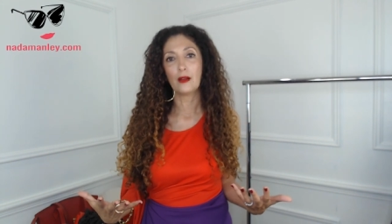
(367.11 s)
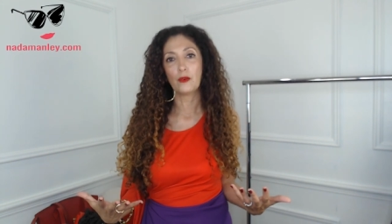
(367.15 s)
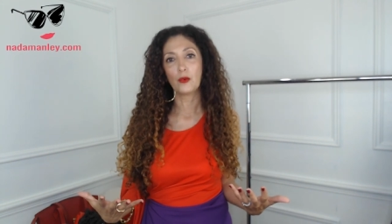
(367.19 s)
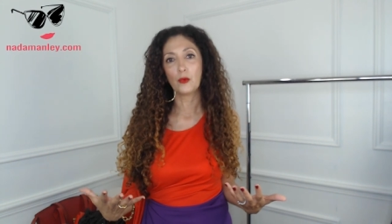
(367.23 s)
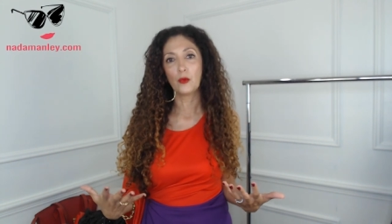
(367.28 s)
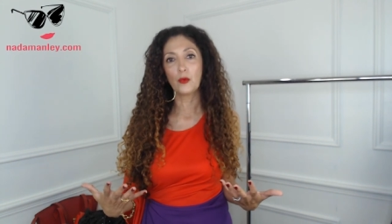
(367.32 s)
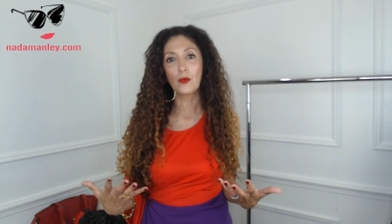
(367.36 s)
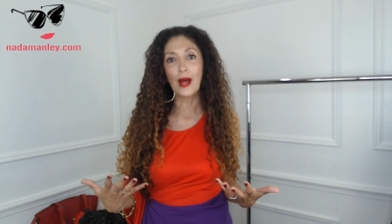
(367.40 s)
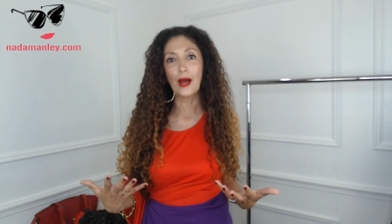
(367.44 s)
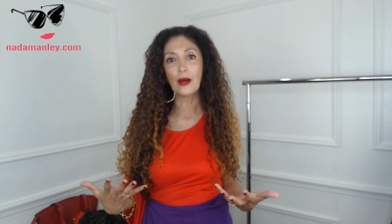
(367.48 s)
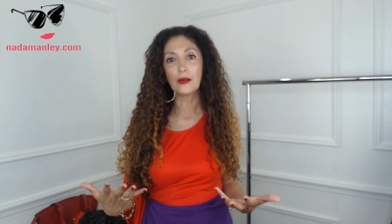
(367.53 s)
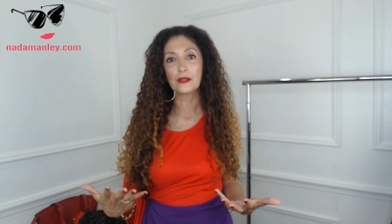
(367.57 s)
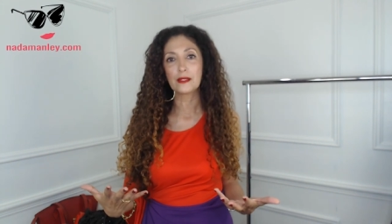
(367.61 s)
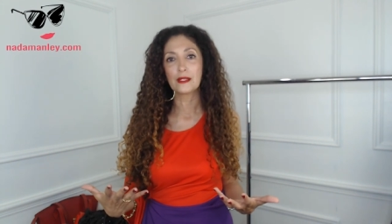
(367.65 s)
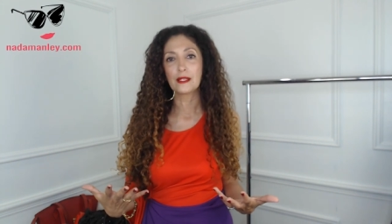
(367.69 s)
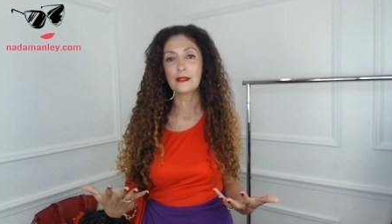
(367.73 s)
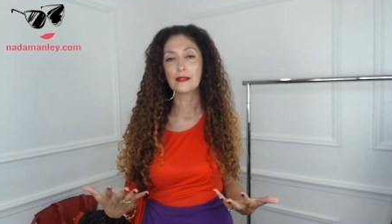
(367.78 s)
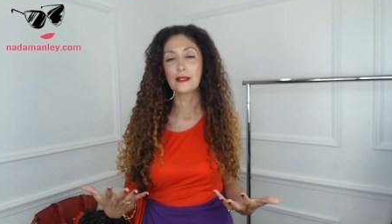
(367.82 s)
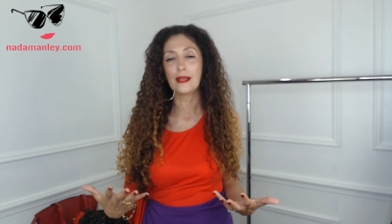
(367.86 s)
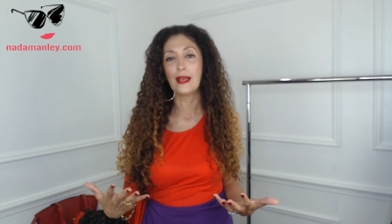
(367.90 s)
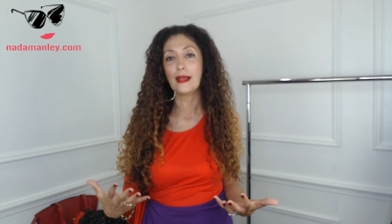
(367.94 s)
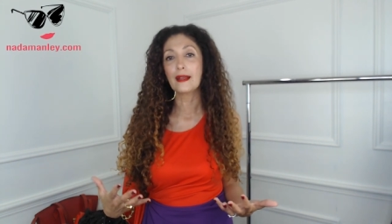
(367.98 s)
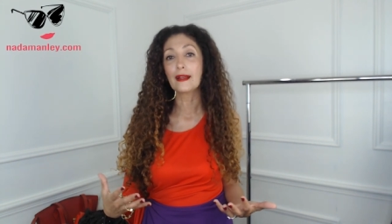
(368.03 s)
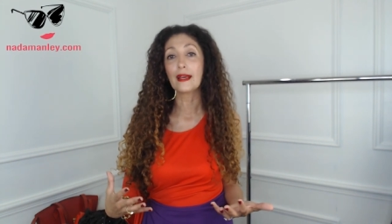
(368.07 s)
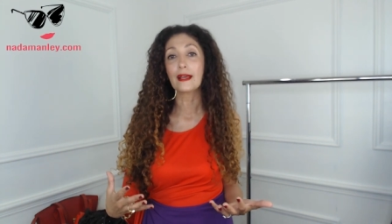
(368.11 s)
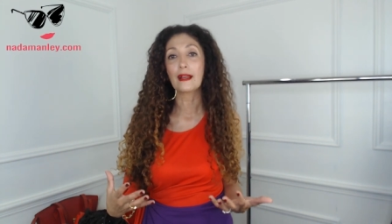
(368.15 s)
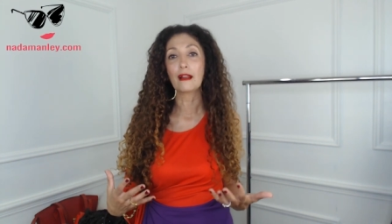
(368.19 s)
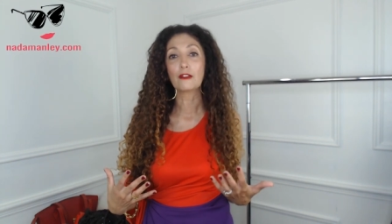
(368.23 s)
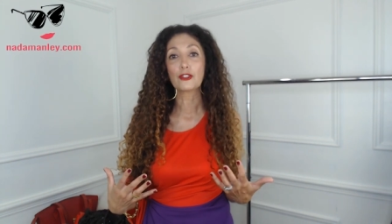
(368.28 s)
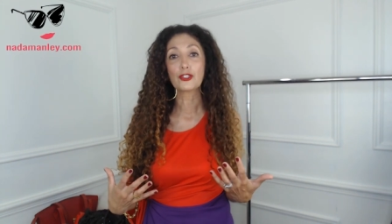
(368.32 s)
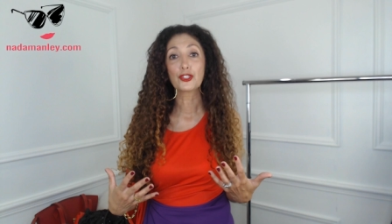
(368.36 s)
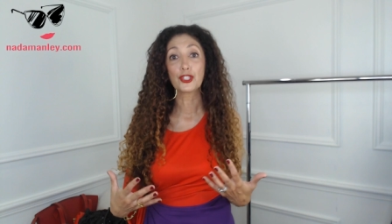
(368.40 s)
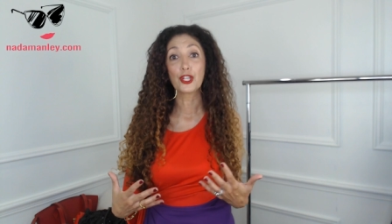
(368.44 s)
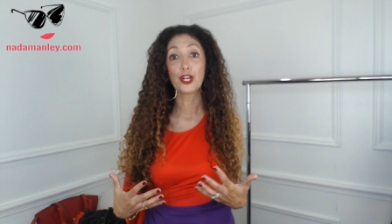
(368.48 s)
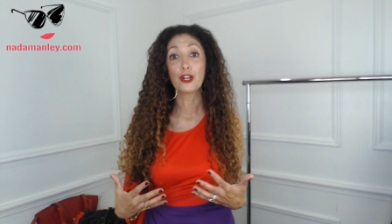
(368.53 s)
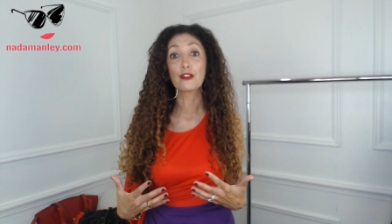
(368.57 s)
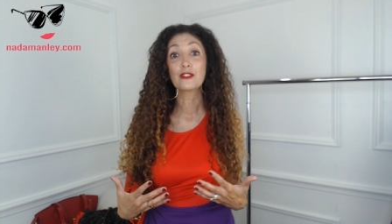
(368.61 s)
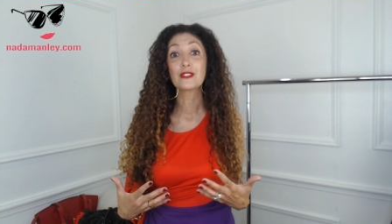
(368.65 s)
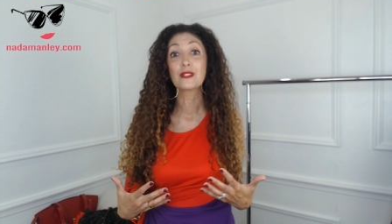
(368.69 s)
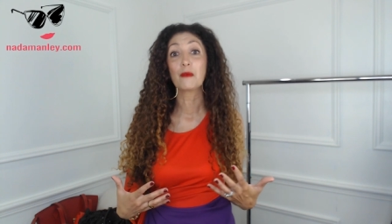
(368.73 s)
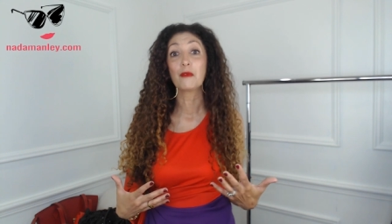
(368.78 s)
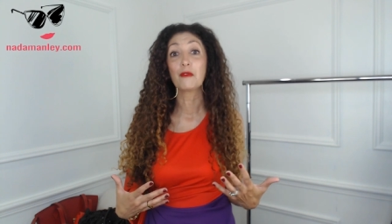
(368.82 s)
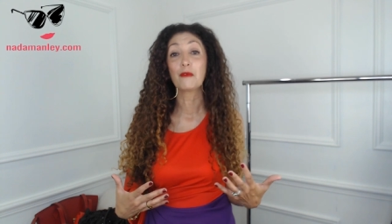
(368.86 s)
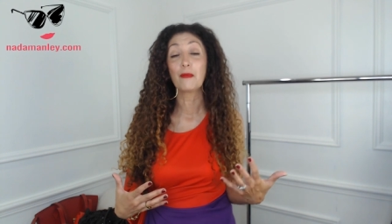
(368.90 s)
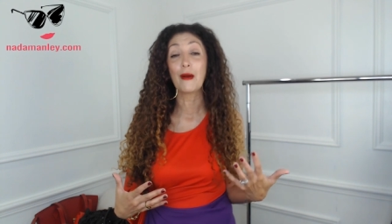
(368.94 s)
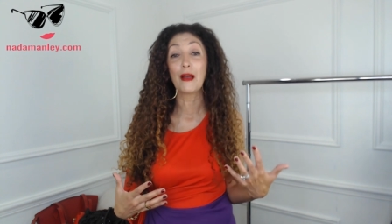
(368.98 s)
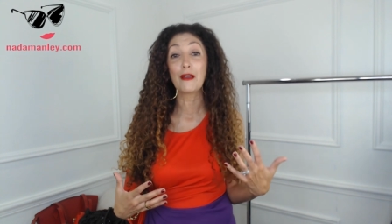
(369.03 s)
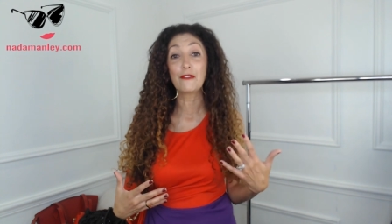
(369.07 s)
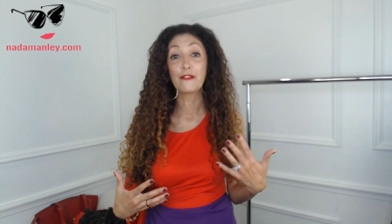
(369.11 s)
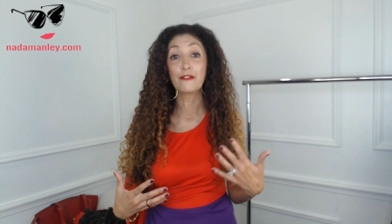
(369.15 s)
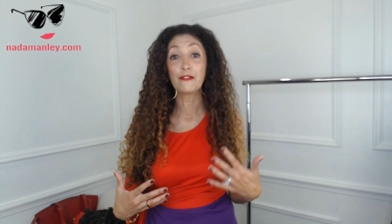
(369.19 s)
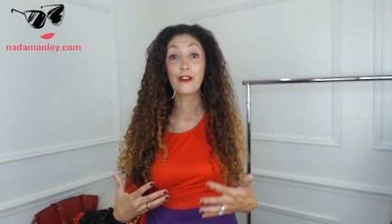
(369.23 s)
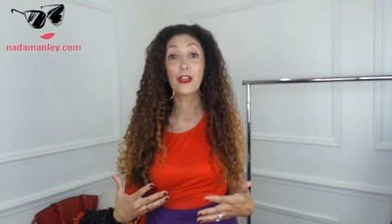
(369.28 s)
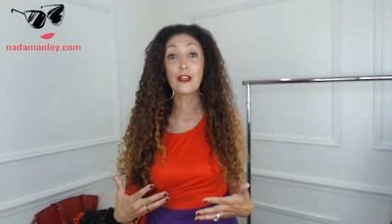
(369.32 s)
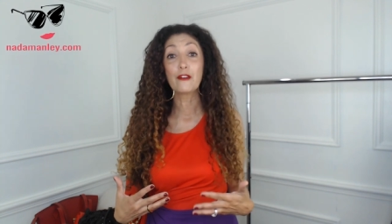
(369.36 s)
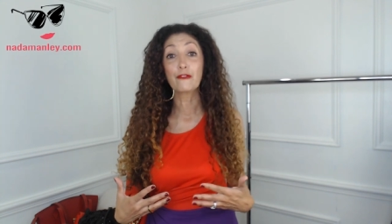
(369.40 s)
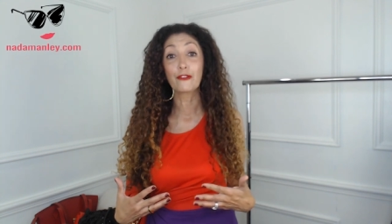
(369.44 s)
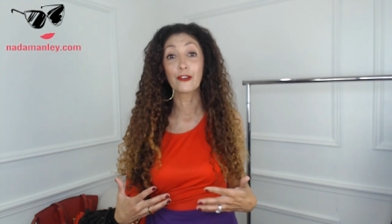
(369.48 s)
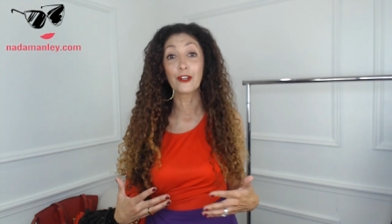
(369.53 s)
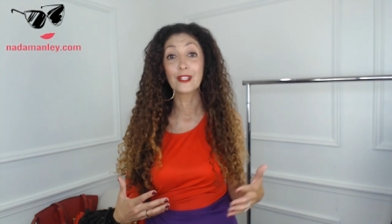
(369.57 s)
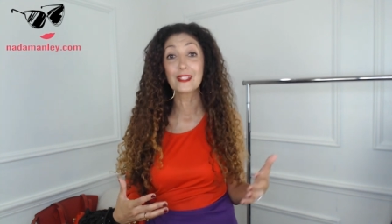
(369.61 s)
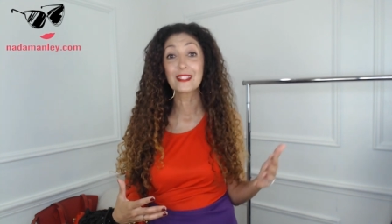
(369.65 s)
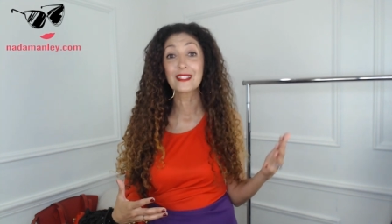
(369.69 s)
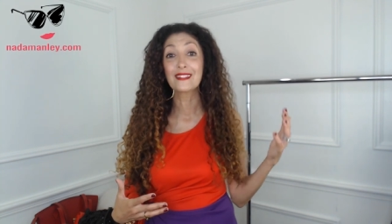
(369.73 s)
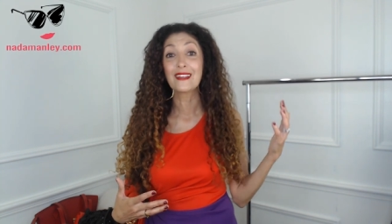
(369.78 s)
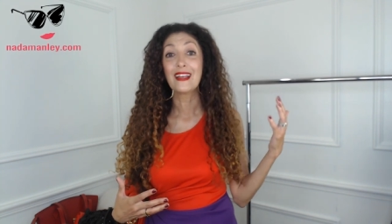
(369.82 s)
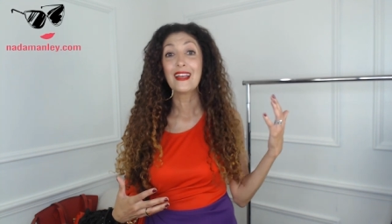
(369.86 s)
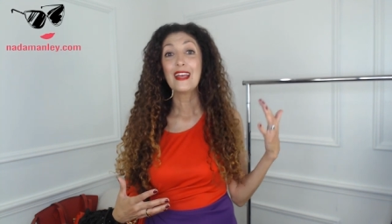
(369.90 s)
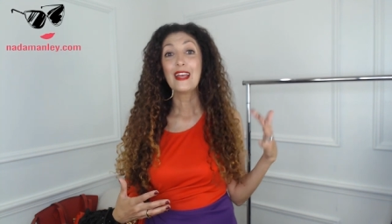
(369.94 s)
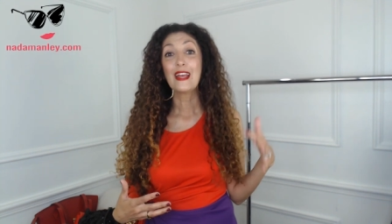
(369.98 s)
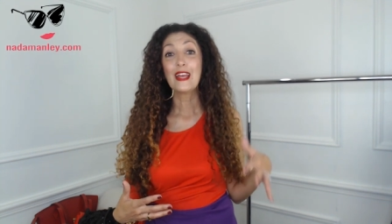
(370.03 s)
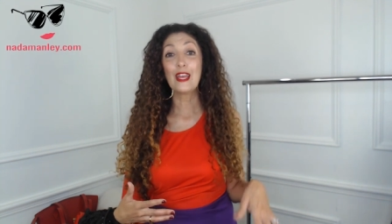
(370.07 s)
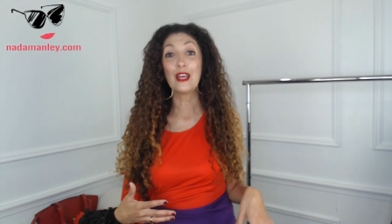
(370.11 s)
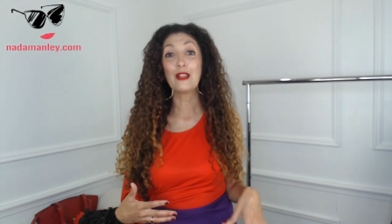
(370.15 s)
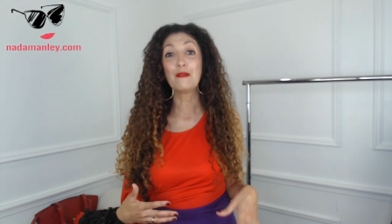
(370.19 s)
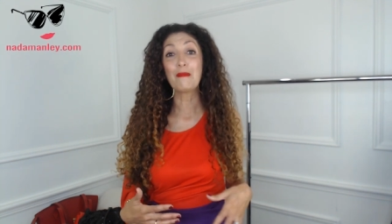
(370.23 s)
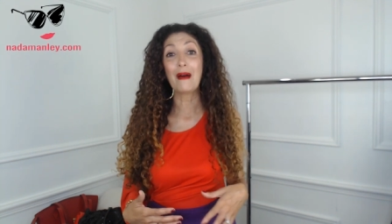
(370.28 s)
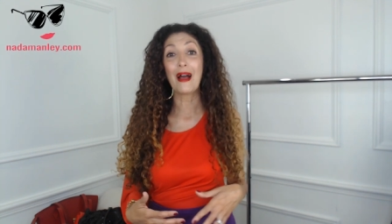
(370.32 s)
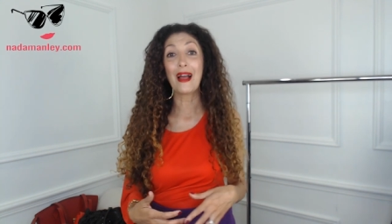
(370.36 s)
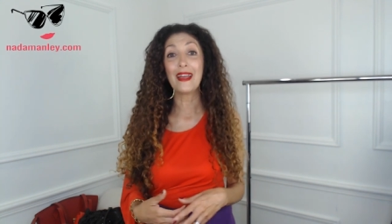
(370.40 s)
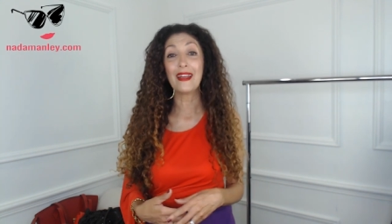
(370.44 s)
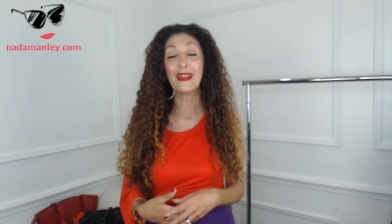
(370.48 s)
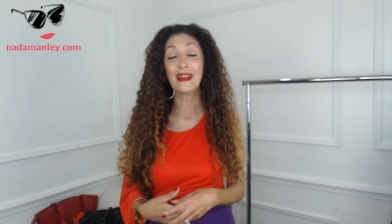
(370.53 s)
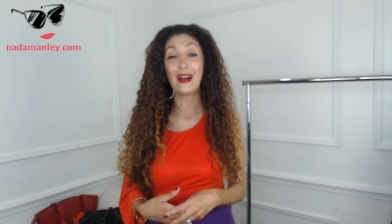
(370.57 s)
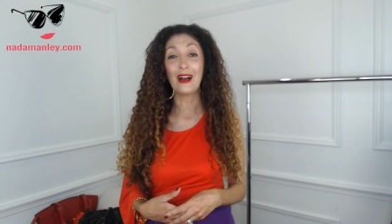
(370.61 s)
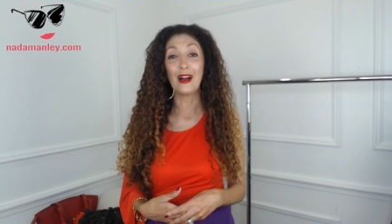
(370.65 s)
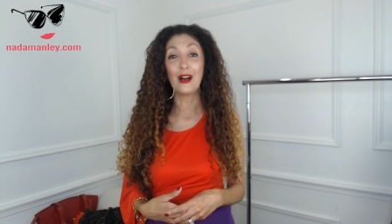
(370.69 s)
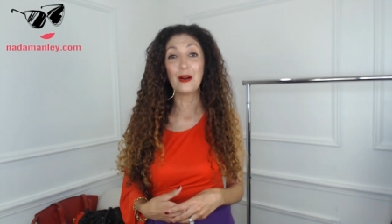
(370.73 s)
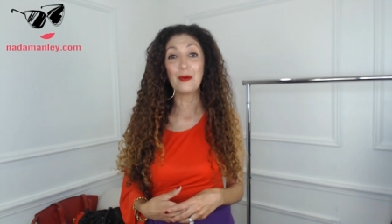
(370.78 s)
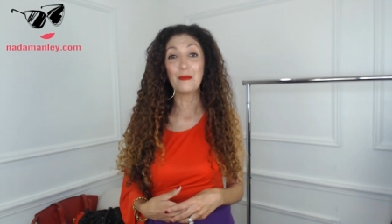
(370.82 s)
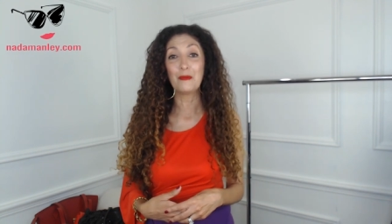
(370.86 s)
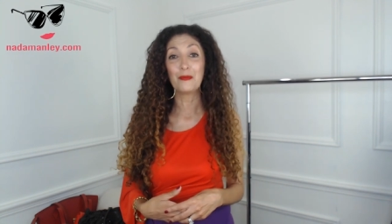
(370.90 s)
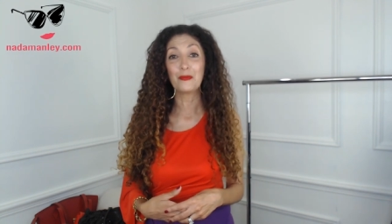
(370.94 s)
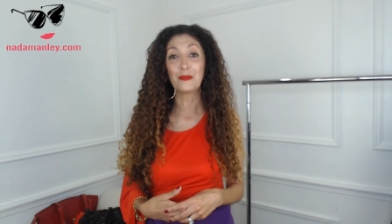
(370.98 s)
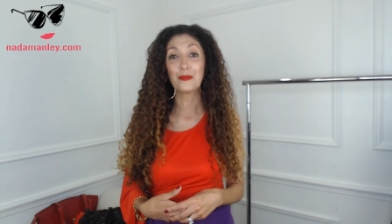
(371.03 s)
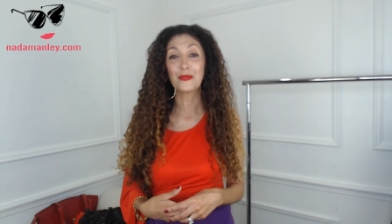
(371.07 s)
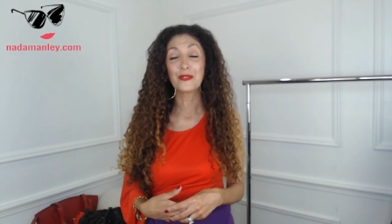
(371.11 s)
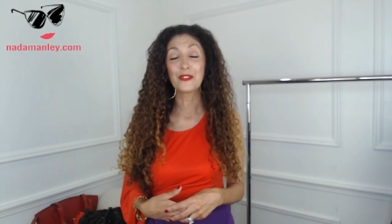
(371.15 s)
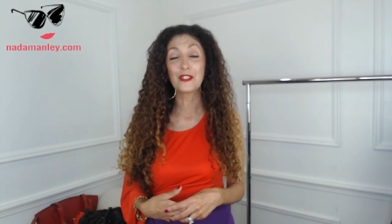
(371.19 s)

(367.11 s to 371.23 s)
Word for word: route to take and i'll share some of my favorites in my um,